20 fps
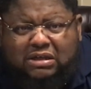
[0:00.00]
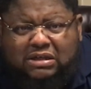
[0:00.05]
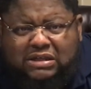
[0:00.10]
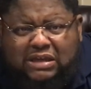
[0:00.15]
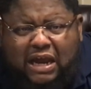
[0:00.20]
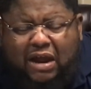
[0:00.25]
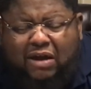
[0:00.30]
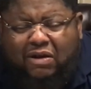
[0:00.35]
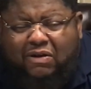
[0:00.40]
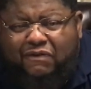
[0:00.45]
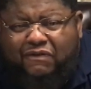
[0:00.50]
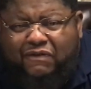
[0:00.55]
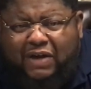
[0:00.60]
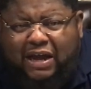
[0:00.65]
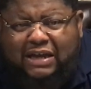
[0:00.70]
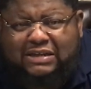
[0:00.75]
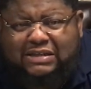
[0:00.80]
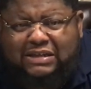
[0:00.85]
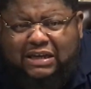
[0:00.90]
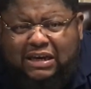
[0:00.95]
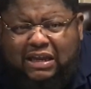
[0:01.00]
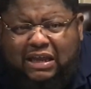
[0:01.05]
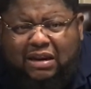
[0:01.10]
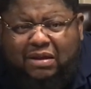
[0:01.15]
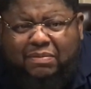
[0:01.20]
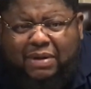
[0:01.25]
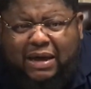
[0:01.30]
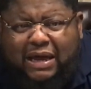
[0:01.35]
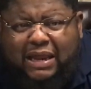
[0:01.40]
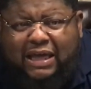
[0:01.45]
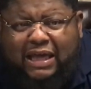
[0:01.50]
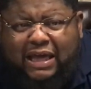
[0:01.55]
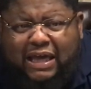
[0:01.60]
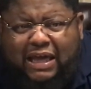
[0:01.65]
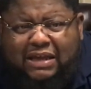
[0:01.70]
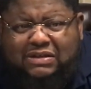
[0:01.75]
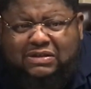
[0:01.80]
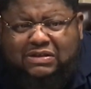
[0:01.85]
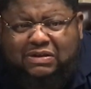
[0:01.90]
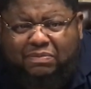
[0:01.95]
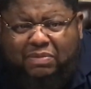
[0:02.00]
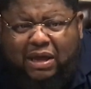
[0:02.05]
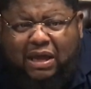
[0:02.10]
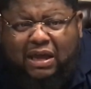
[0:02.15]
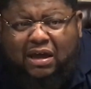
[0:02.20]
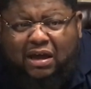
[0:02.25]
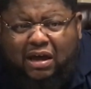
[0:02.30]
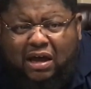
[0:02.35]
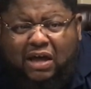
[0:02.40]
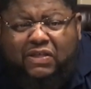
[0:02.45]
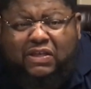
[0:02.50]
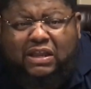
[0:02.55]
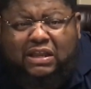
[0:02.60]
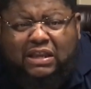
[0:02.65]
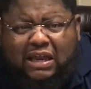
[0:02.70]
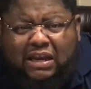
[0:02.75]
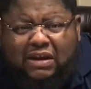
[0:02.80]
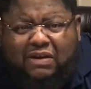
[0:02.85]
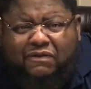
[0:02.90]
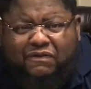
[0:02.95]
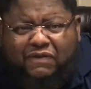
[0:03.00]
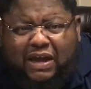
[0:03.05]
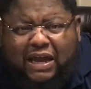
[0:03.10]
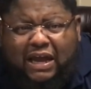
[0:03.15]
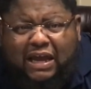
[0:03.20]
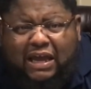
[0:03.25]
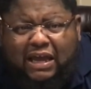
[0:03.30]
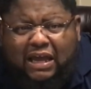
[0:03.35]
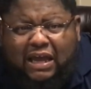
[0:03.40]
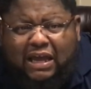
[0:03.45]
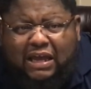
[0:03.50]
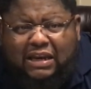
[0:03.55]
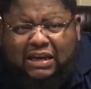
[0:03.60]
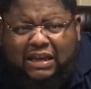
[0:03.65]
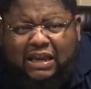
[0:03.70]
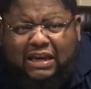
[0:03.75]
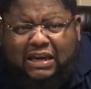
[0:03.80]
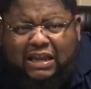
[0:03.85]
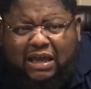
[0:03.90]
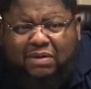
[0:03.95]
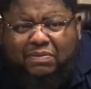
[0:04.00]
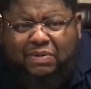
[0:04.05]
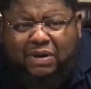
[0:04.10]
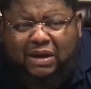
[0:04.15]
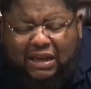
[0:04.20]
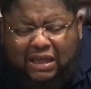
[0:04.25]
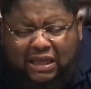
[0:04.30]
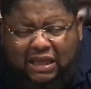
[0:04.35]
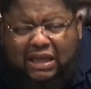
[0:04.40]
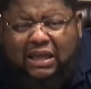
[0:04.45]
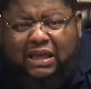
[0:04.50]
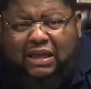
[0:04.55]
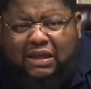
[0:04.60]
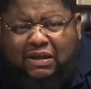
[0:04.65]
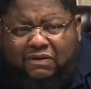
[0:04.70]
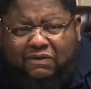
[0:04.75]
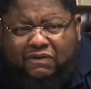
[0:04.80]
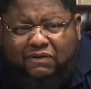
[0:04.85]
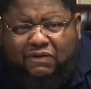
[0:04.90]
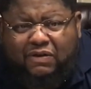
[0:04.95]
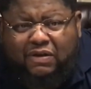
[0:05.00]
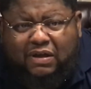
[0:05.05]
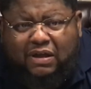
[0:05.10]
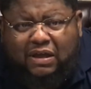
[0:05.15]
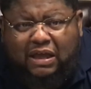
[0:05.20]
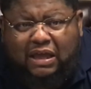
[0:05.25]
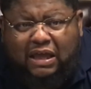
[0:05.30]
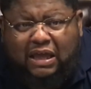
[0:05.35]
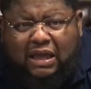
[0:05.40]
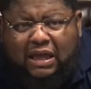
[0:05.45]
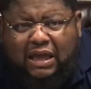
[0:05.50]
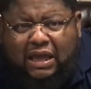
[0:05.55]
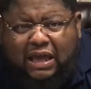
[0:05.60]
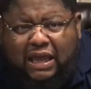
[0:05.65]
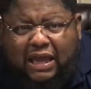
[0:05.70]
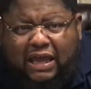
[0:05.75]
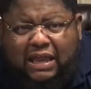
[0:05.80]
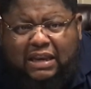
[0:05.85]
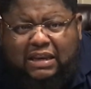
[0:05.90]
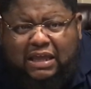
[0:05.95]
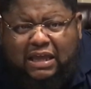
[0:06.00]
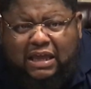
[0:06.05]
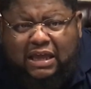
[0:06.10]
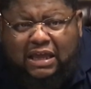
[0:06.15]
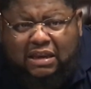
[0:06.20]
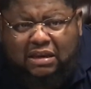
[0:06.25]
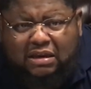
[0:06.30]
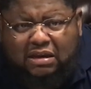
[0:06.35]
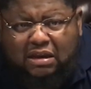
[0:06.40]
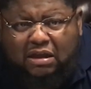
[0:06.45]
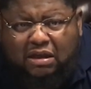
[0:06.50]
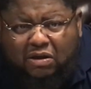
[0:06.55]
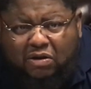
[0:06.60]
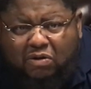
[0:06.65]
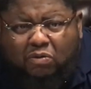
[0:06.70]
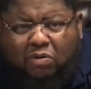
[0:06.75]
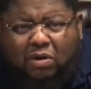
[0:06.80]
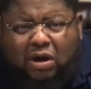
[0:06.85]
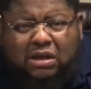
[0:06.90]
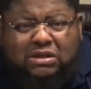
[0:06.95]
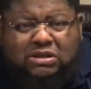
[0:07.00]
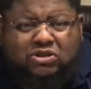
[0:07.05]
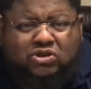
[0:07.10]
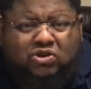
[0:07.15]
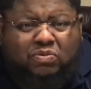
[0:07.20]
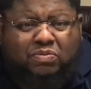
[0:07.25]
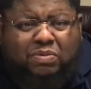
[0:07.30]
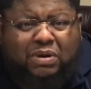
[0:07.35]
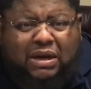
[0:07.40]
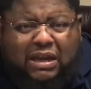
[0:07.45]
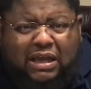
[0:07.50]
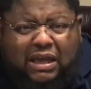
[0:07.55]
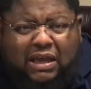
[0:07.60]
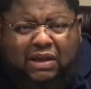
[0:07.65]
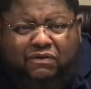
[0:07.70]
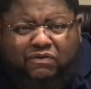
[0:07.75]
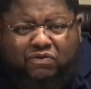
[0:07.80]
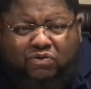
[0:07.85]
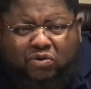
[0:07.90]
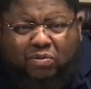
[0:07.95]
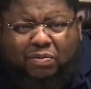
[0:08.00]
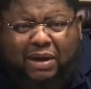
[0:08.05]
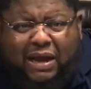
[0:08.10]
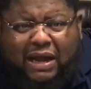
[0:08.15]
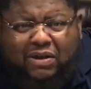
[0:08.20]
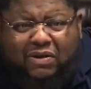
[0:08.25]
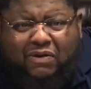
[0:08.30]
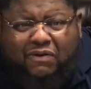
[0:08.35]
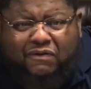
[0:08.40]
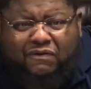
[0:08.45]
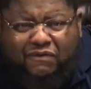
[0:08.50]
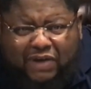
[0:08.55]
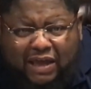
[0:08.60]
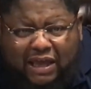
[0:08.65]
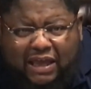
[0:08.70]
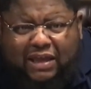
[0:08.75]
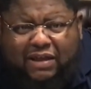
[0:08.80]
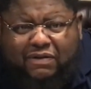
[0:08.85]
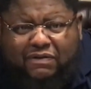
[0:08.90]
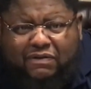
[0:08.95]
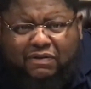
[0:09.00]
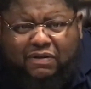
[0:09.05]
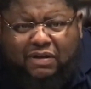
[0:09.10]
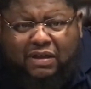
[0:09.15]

sacrifice that anybody has to make other than the fact that they believe. And then once you believe through by your faith,